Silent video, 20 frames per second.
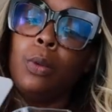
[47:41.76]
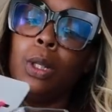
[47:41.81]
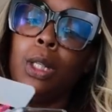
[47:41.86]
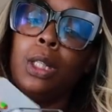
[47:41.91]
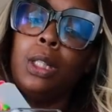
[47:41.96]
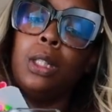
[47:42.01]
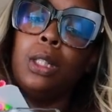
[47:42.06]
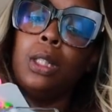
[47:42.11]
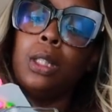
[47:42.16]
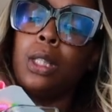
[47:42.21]

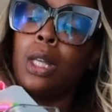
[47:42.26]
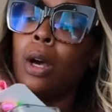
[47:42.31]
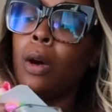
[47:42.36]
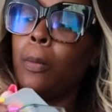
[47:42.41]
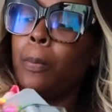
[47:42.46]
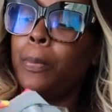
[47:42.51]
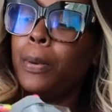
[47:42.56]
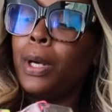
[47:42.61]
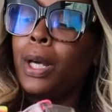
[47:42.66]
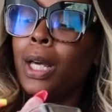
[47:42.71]
really good
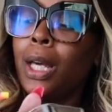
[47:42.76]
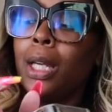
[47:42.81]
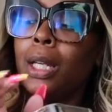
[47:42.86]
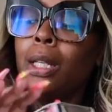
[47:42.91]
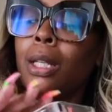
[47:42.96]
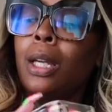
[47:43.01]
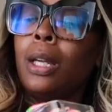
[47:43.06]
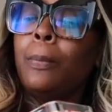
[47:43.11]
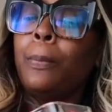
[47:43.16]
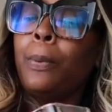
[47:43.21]
though.
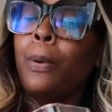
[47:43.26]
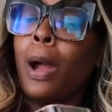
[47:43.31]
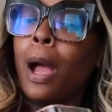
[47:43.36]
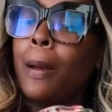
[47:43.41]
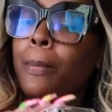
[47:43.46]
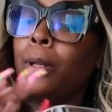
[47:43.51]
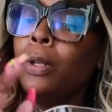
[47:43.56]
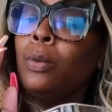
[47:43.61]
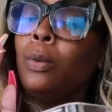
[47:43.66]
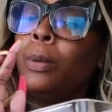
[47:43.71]
But it
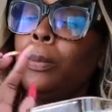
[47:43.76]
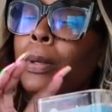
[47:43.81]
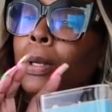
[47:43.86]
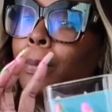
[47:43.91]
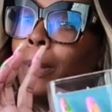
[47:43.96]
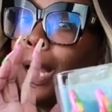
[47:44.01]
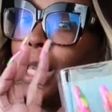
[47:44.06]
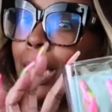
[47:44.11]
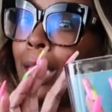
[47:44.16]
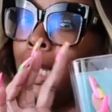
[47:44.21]
probably would
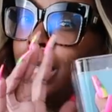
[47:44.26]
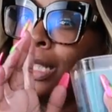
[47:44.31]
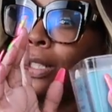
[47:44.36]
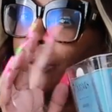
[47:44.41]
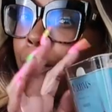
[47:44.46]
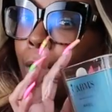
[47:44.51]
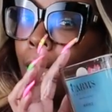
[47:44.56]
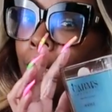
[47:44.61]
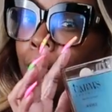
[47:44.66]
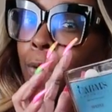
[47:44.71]
be my
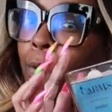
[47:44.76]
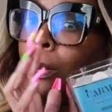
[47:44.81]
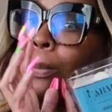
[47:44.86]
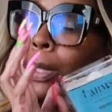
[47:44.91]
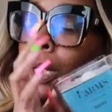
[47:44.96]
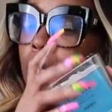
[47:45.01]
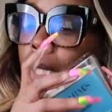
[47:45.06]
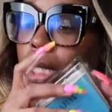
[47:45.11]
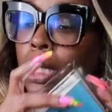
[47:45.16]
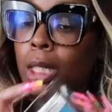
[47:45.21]
least favorite,
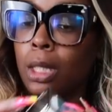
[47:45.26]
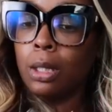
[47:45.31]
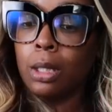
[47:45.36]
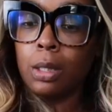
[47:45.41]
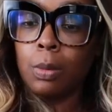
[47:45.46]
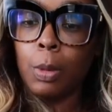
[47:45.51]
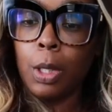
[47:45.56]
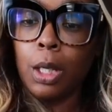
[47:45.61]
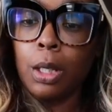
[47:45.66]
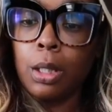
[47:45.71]
but it still
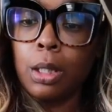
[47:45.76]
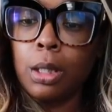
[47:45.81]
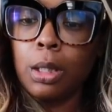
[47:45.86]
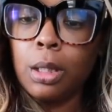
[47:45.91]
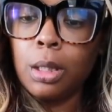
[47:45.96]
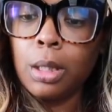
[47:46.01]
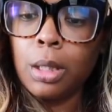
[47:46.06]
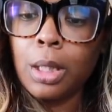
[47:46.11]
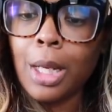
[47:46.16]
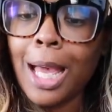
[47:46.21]
smell
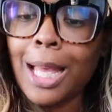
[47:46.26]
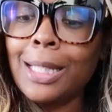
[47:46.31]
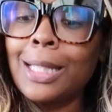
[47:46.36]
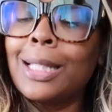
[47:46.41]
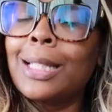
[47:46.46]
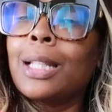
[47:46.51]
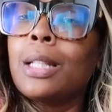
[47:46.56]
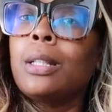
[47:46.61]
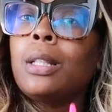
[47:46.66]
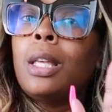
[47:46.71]
good. Not
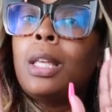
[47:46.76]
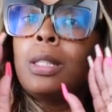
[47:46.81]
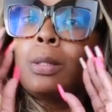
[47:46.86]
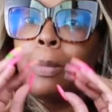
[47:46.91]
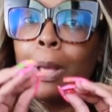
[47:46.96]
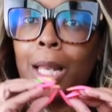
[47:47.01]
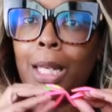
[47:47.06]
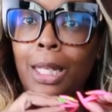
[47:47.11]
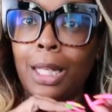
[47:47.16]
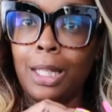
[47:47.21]
it's
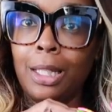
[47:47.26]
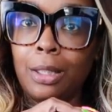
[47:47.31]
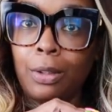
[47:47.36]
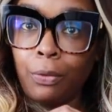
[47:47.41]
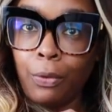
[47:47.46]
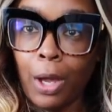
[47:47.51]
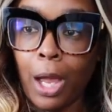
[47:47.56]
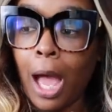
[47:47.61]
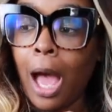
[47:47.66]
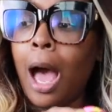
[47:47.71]
my
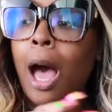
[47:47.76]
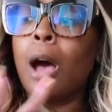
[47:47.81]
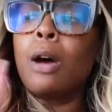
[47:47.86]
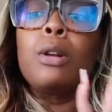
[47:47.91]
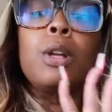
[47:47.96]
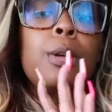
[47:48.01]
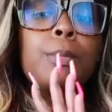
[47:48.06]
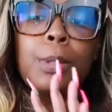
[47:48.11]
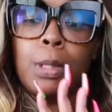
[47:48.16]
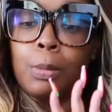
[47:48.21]
least favorite.
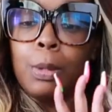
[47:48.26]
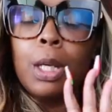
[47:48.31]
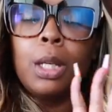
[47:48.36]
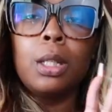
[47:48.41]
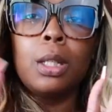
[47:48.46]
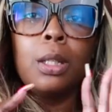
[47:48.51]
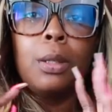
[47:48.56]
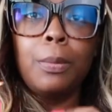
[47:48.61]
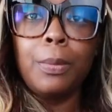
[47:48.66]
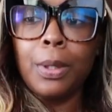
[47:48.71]
All of them
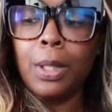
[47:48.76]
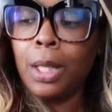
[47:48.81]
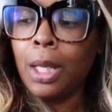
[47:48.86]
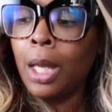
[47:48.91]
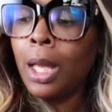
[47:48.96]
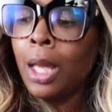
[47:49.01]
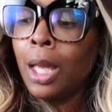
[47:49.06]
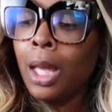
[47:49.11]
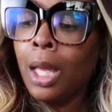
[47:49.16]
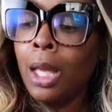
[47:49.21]
smell good, but
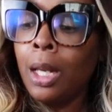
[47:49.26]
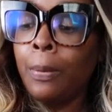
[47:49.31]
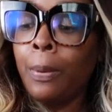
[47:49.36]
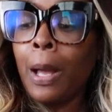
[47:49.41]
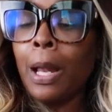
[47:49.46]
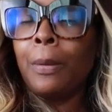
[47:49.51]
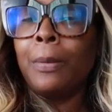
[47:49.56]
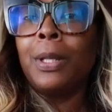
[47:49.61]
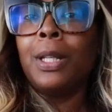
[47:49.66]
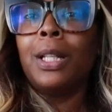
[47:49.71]
it'll
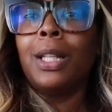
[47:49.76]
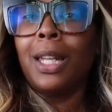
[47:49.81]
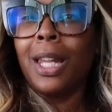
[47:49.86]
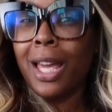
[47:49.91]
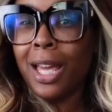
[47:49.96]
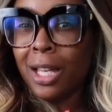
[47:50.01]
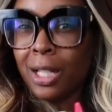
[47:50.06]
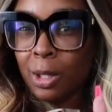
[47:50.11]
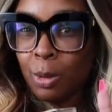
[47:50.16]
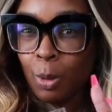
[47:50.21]
probably be the
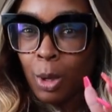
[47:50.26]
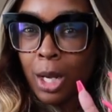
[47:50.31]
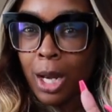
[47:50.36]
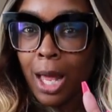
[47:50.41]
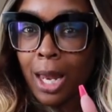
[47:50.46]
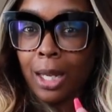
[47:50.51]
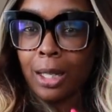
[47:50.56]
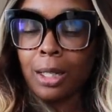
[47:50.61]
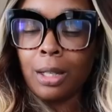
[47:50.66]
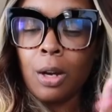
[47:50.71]
last one
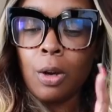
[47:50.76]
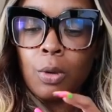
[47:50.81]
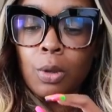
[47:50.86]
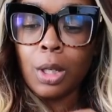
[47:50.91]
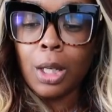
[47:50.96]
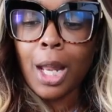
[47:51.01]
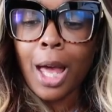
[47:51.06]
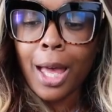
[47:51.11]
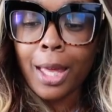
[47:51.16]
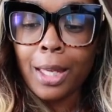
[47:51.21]
I go to
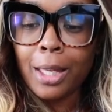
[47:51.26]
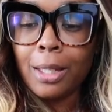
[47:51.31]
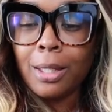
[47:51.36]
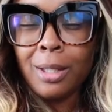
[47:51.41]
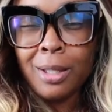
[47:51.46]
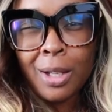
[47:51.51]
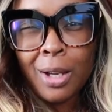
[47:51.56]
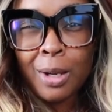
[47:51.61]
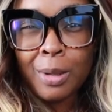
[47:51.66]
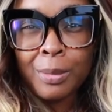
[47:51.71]
light.
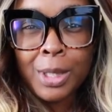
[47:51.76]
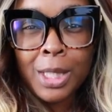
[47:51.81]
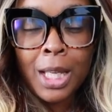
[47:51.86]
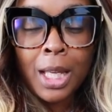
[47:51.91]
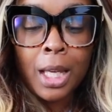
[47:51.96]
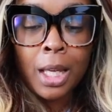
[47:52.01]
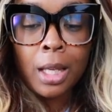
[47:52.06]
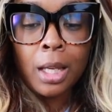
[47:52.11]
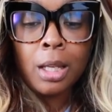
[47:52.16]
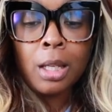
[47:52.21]
You know what I'm
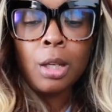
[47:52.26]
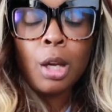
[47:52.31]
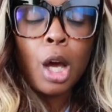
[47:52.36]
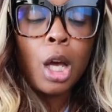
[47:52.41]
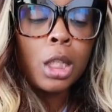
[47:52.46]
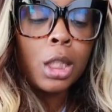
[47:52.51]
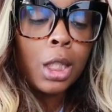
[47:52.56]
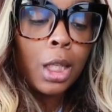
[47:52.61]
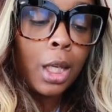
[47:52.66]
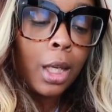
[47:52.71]
saying? You know
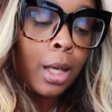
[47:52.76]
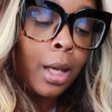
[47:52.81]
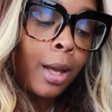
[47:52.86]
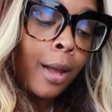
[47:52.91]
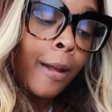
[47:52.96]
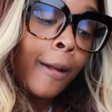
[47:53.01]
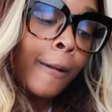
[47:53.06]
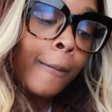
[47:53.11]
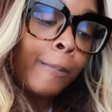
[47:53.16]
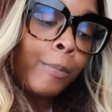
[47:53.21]
what I'm saying?
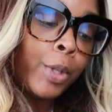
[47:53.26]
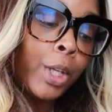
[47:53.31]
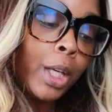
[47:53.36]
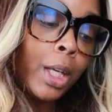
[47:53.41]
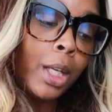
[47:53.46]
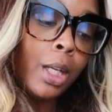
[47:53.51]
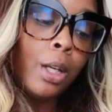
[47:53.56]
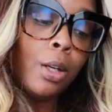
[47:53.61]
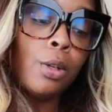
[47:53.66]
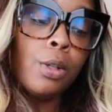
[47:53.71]

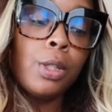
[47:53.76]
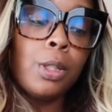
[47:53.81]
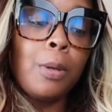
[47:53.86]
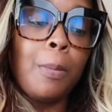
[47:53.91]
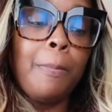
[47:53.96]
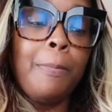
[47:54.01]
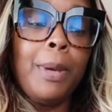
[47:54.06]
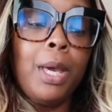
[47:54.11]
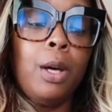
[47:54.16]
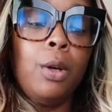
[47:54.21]
Then here's
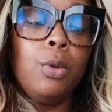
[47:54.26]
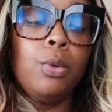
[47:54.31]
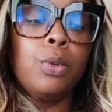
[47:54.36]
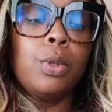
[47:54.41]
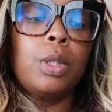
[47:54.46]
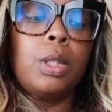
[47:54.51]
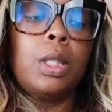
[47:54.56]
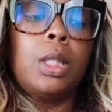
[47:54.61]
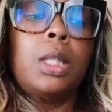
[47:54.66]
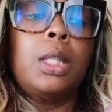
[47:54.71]
some
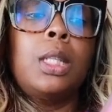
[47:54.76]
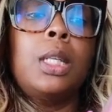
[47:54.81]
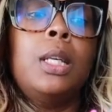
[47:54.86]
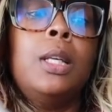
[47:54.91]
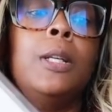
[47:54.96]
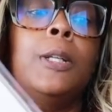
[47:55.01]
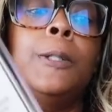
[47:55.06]
melts.